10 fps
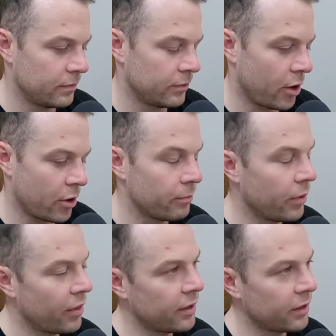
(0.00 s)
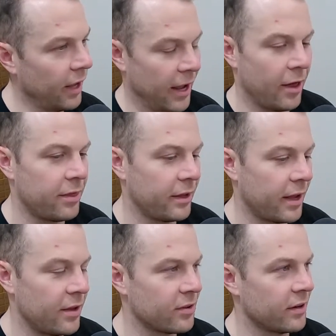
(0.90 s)
No, I think
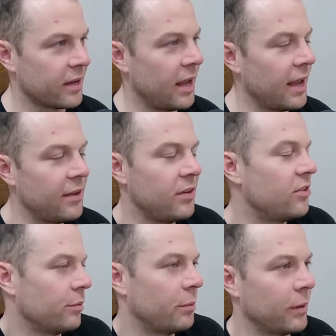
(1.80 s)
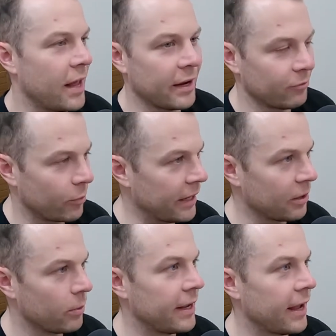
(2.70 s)
he's going to be playing week
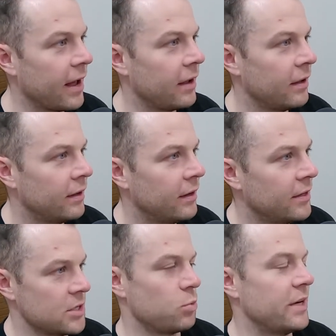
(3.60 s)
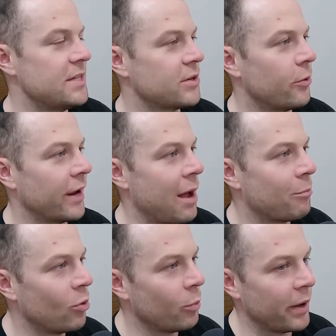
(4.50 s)
in, week out. Just what his scoring
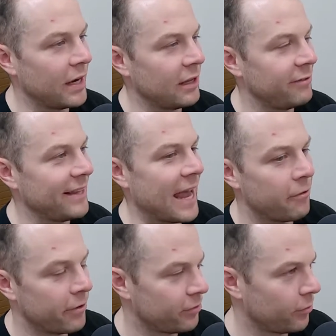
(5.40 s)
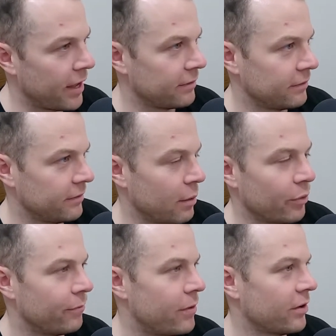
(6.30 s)
output would be, and if he can wrestle that
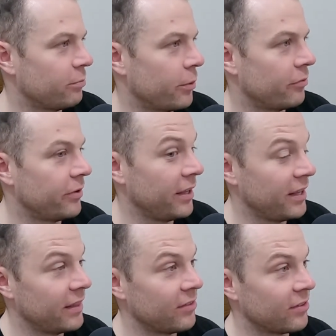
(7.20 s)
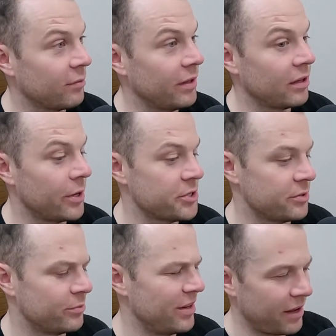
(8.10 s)
number one ruck spot off Hickey, that's going to be the
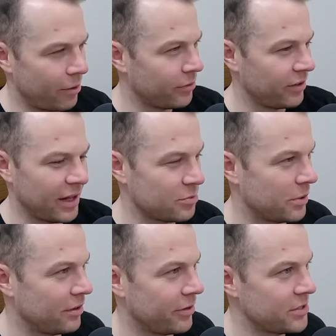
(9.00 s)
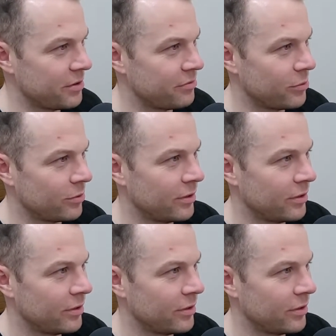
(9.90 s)
question. How old is he? Like 23, 24?